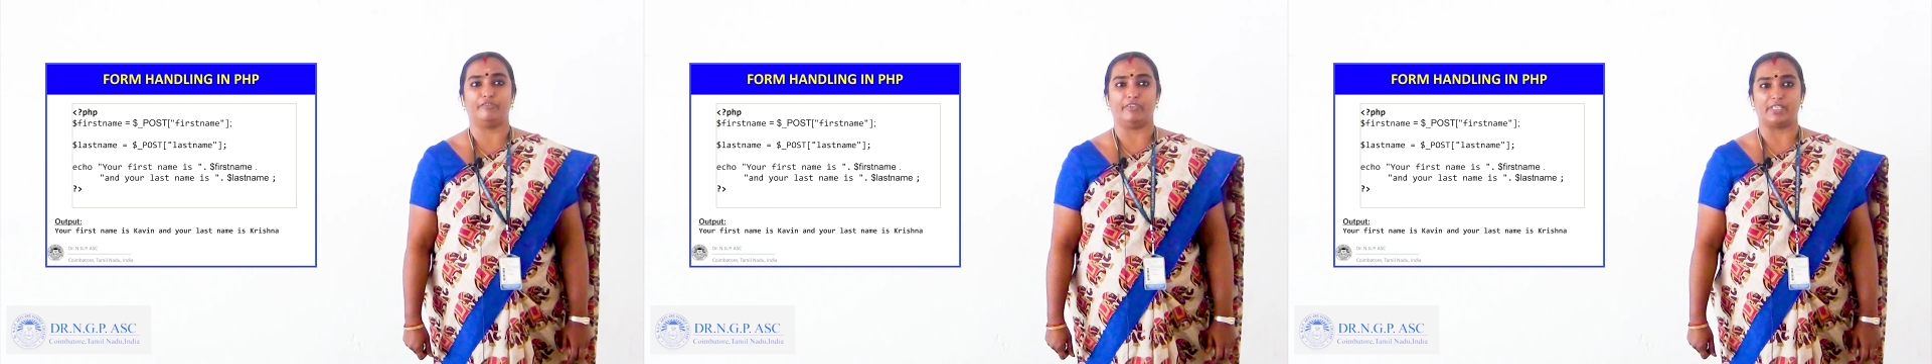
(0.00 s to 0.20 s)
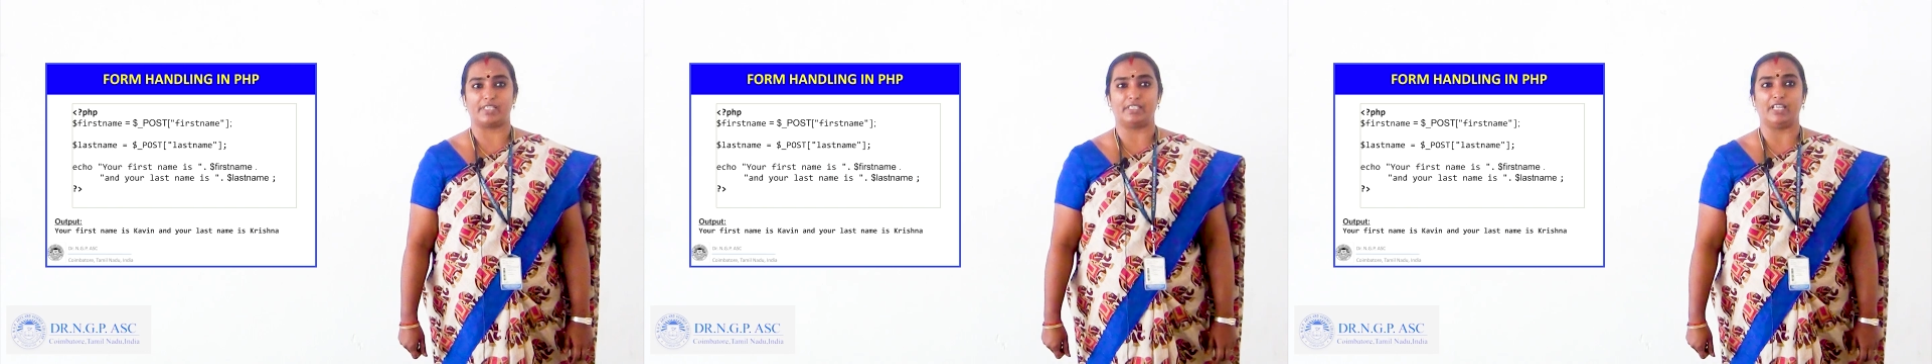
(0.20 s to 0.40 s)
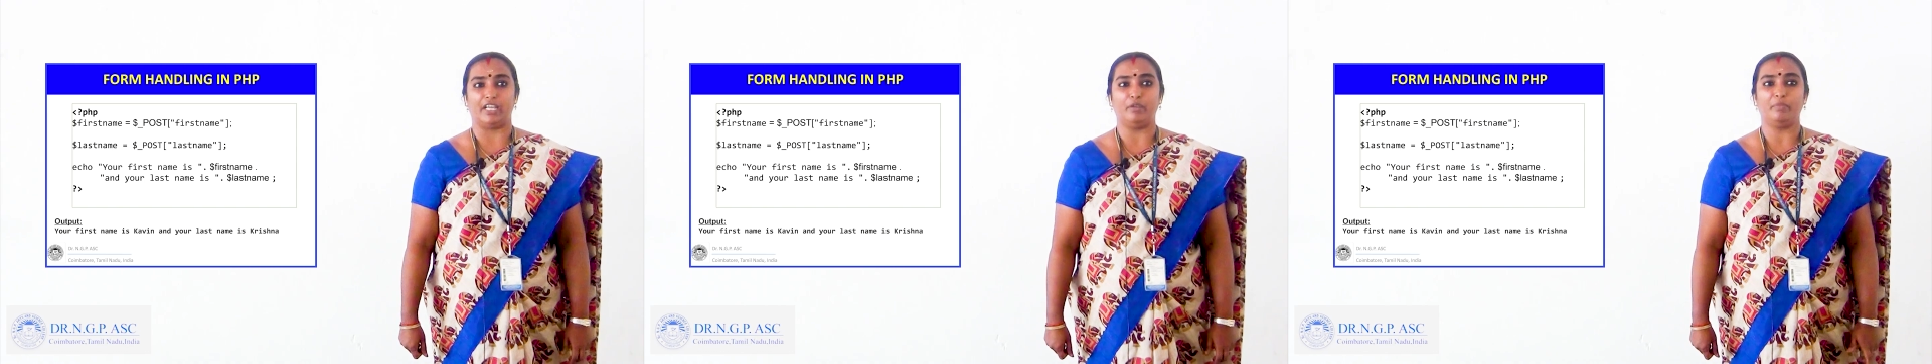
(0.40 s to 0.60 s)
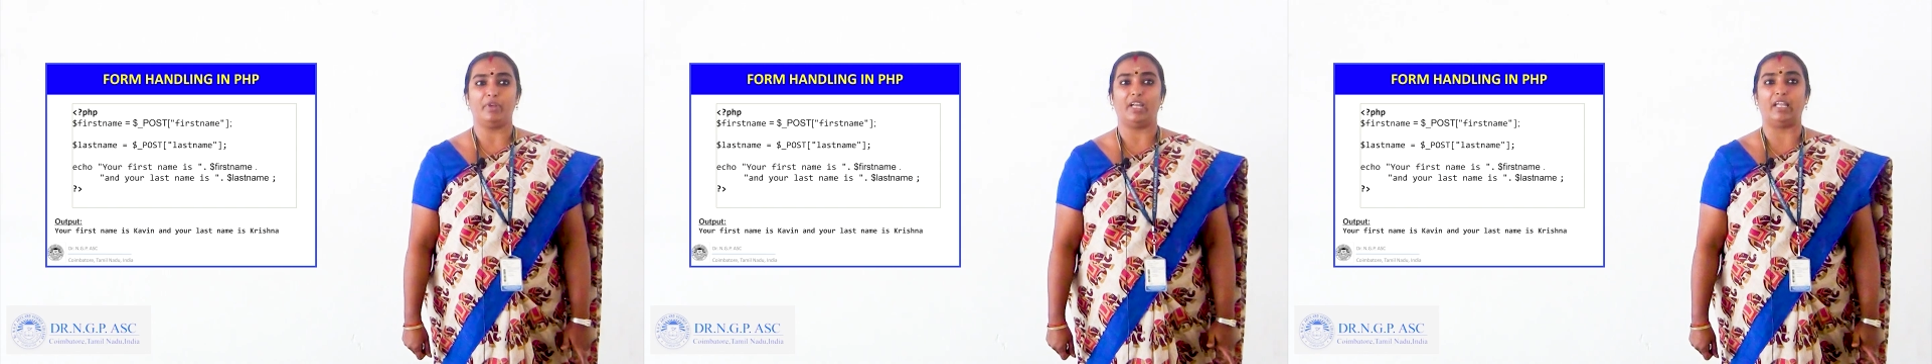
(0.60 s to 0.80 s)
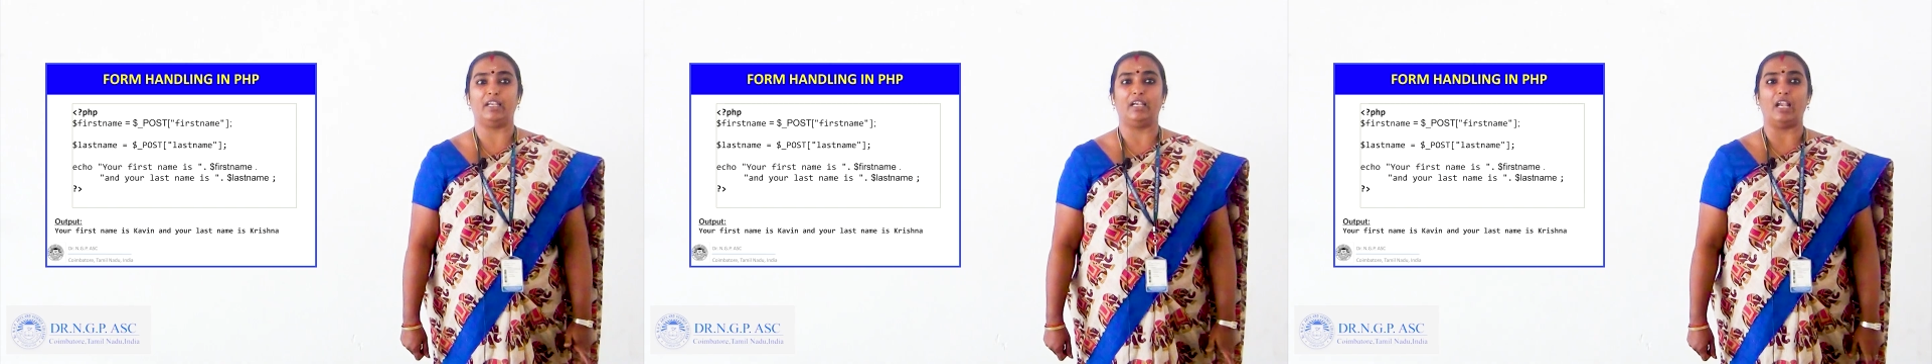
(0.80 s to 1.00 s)
First
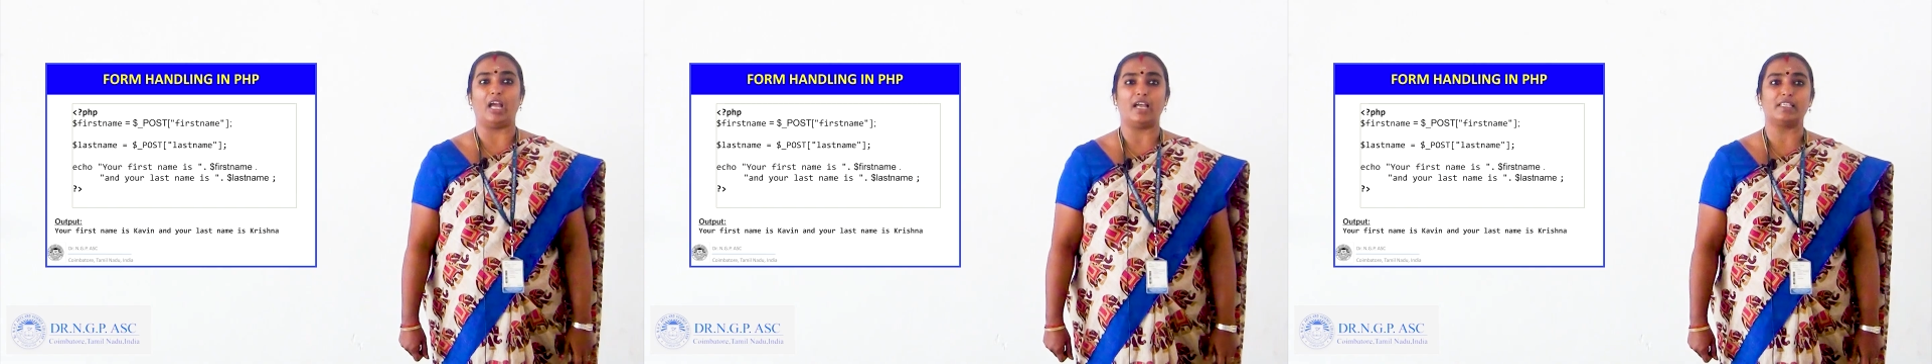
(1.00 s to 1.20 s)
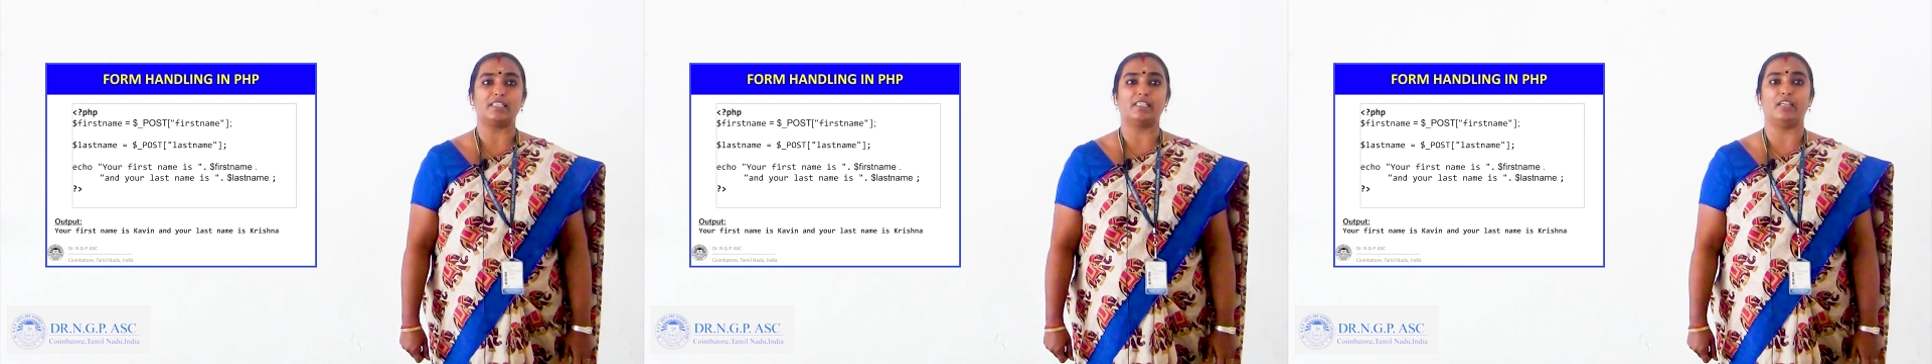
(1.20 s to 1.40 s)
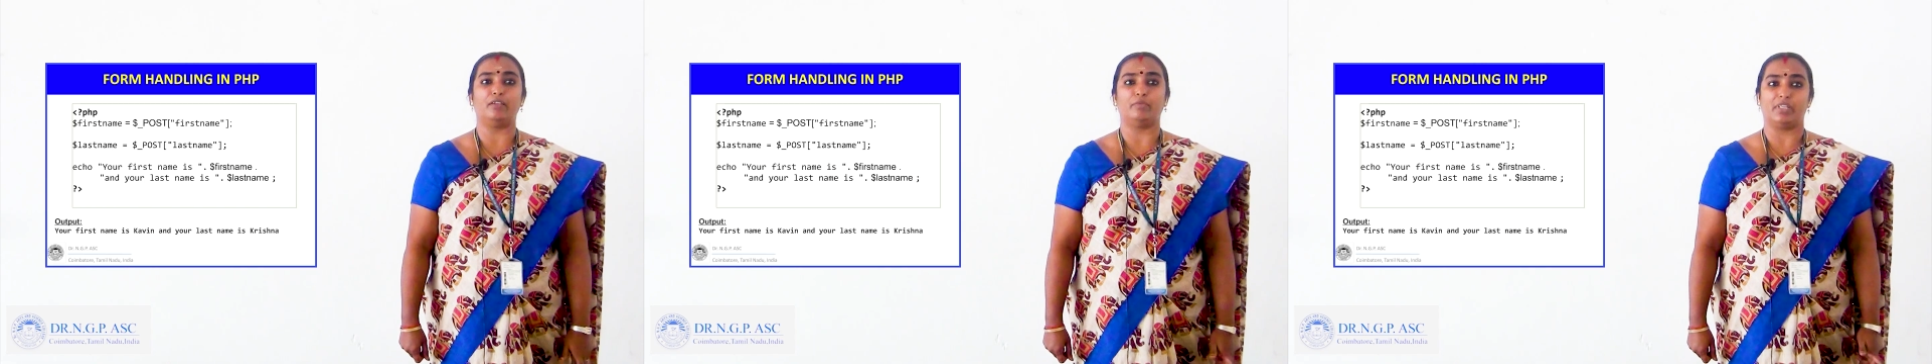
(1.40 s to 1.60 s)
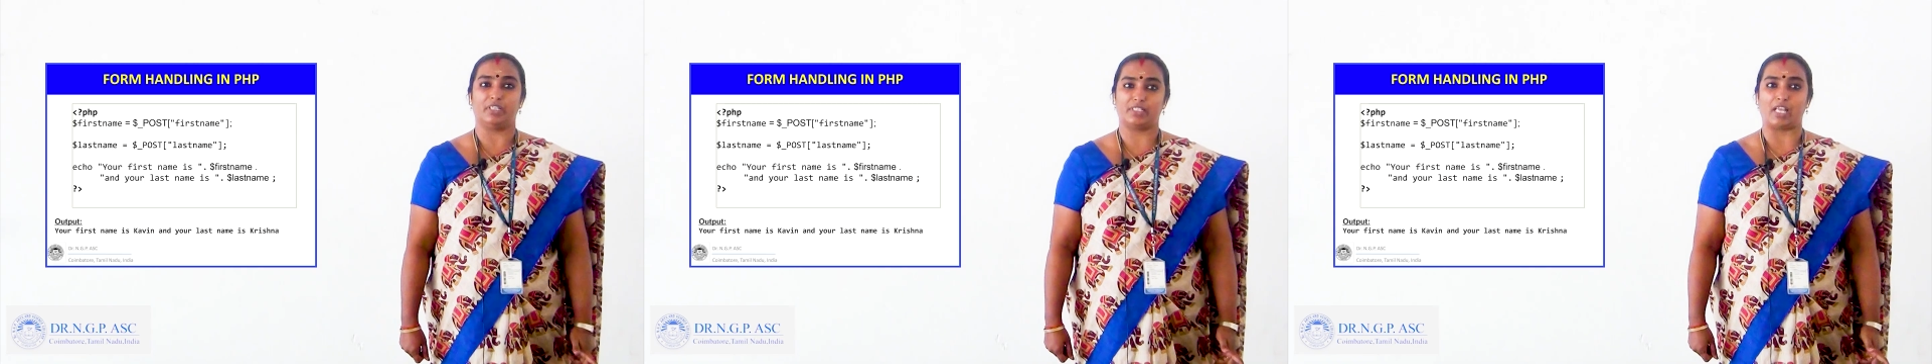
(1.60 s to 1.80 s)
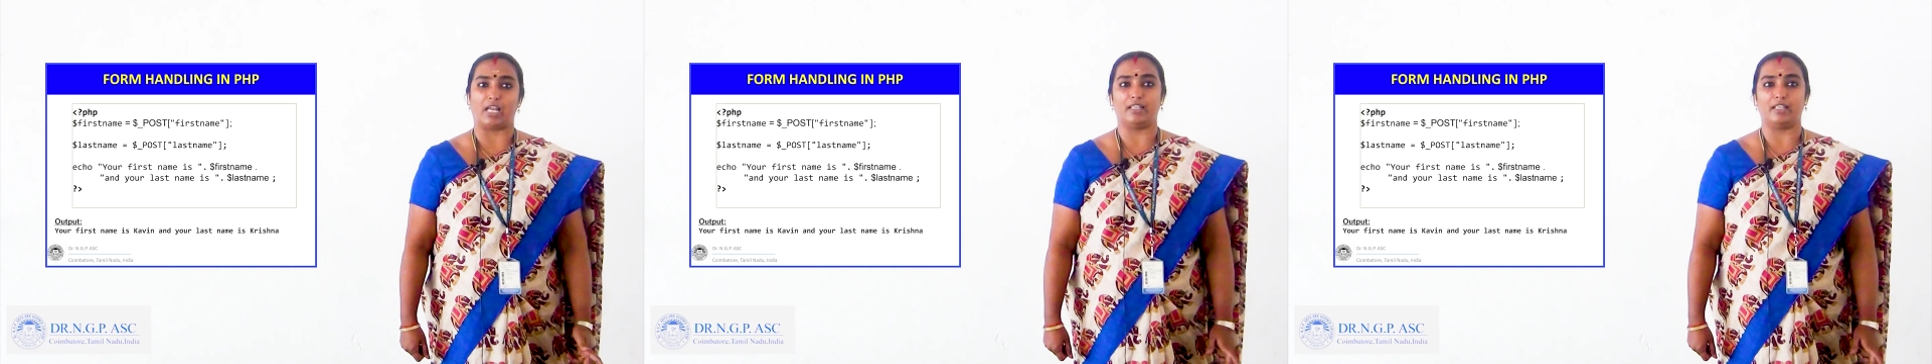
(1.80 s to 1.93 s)
name and last name is